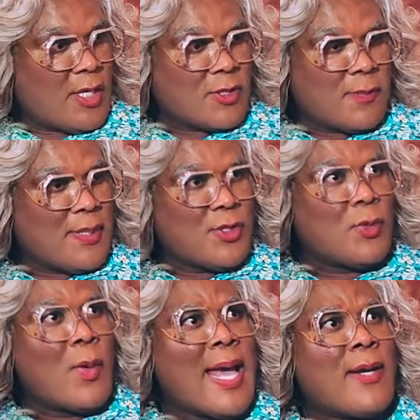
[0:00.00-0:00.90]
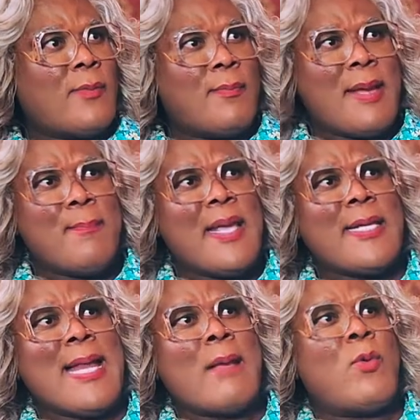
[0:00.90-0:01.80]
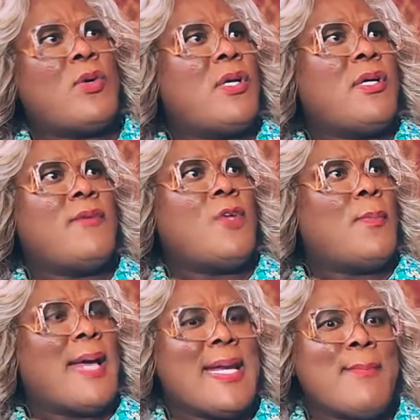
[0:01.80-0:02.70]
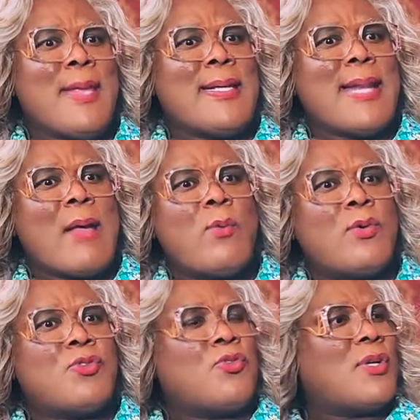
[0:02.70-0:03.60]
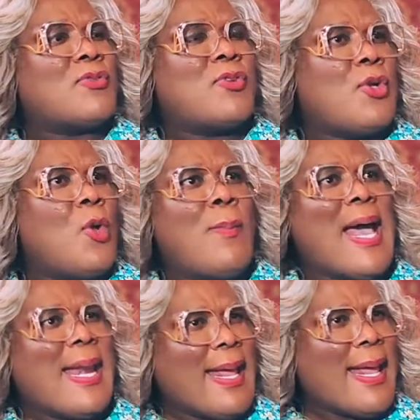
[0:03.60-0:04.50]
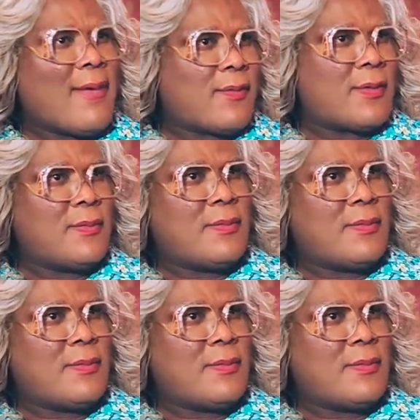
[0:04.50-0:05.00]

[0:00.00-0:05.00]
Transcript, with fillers: It'll spit you out, it make you not want to love nobody, and make you not want to trust nobody ever.